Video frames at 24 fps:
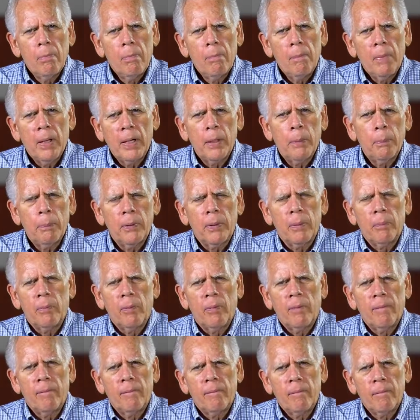many
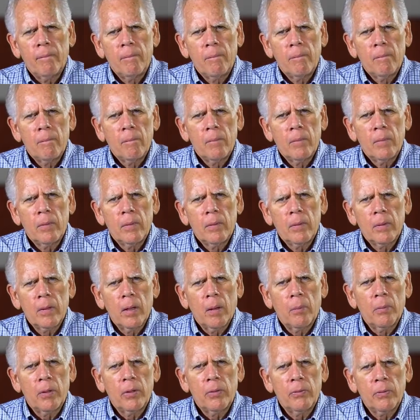people
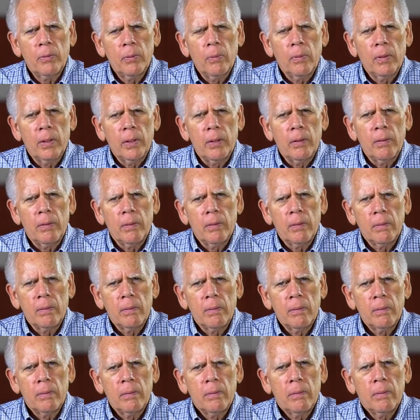coming through LEAD,
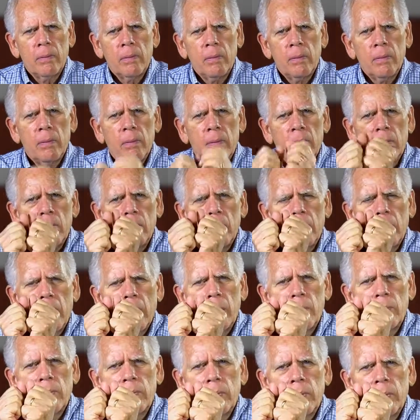
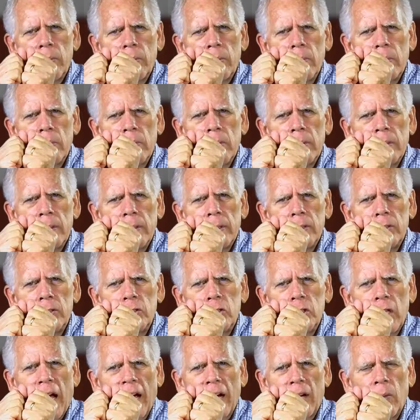came through
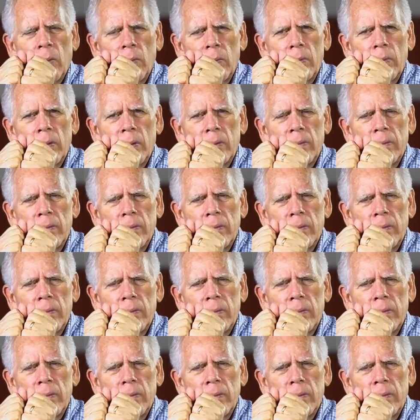shackled.